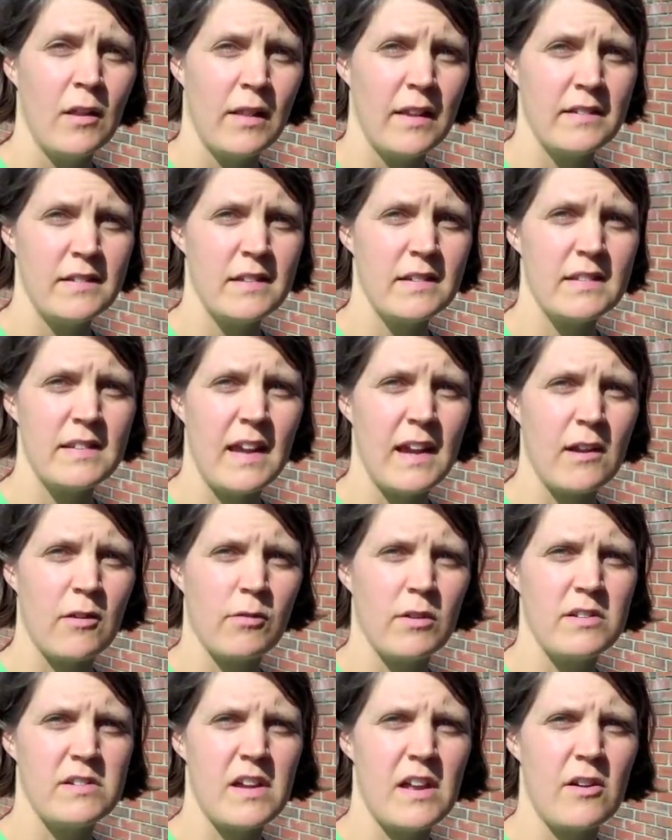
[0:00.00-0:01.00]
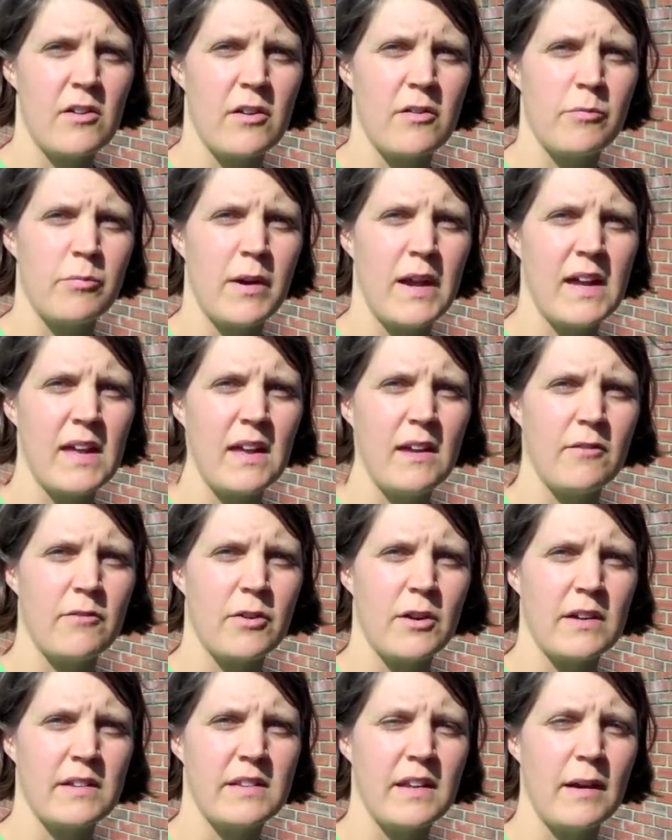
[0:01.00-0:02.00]
Let's just take regenerative braking,
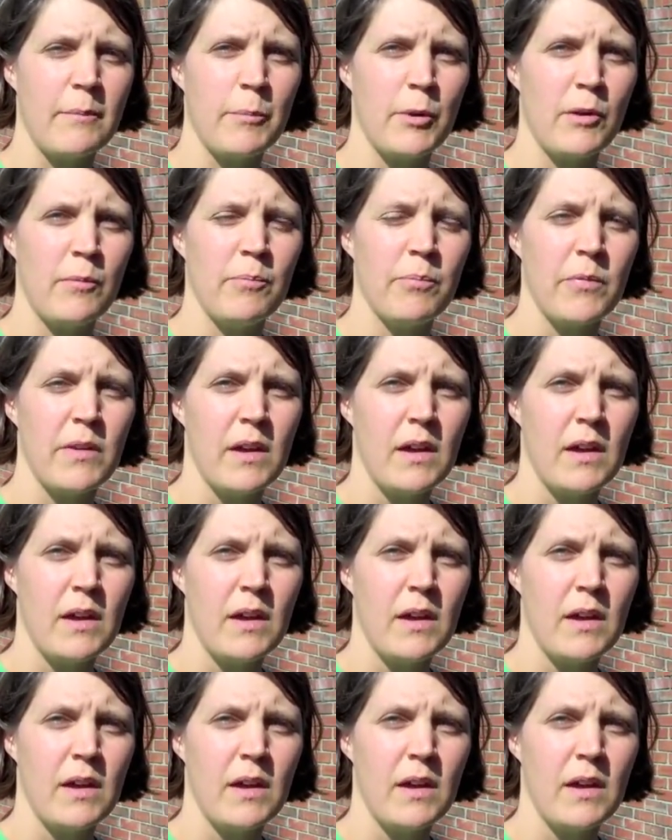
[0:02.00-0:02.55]
for example.